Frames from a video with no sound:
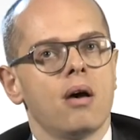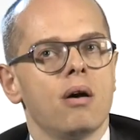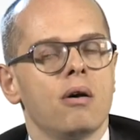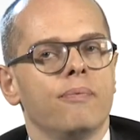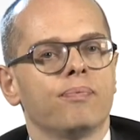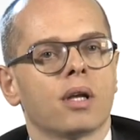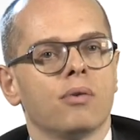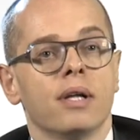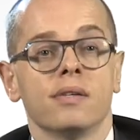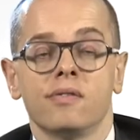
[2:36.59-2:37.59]

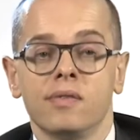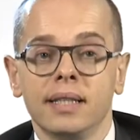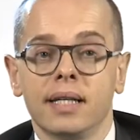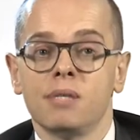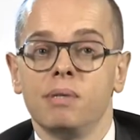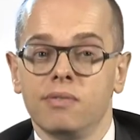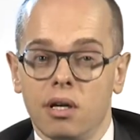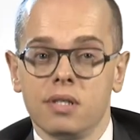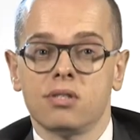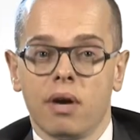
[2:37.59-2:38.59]
One thing that has been
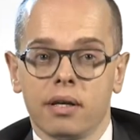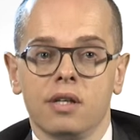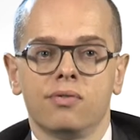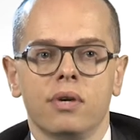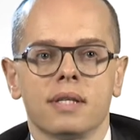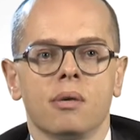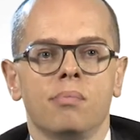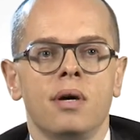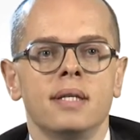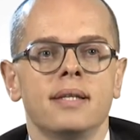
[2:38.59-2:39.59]
very striking, for
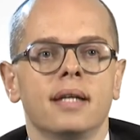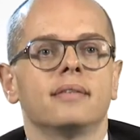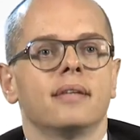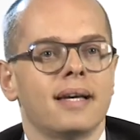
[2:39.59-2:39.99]
example, is that,